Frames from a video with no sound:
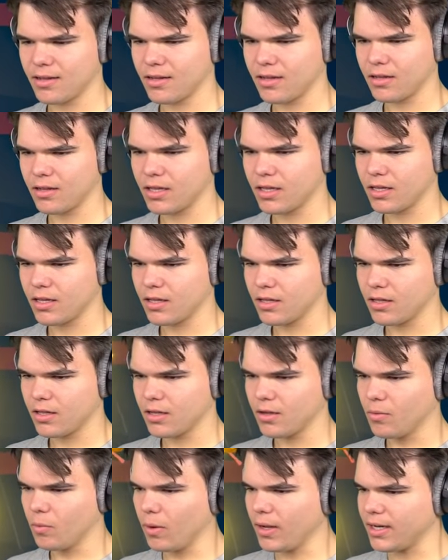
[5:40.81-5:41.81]
This is the
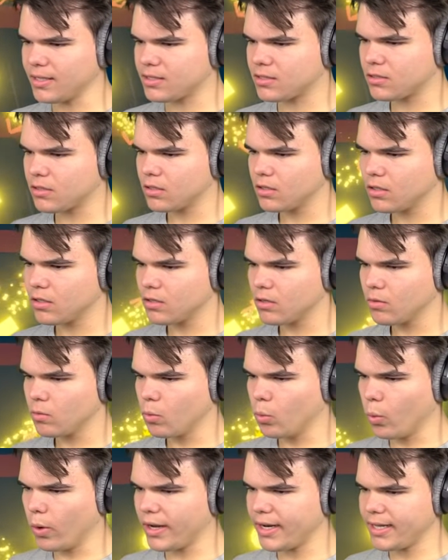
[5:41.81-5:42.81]
third boss.
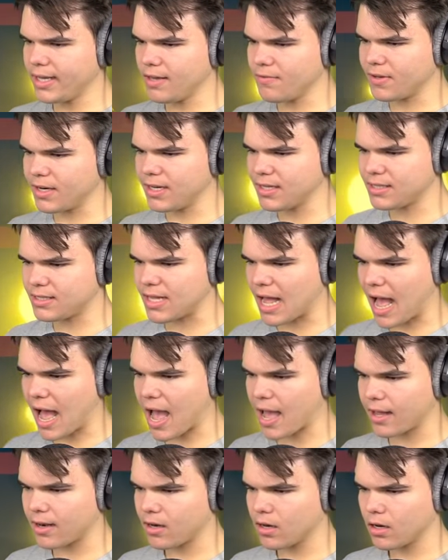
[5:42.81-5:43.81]
What is
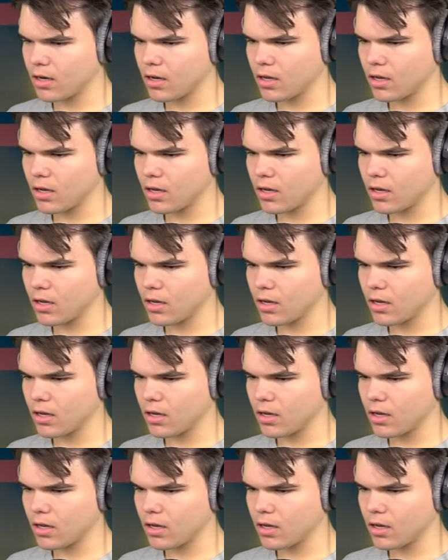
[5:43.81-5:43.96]
that?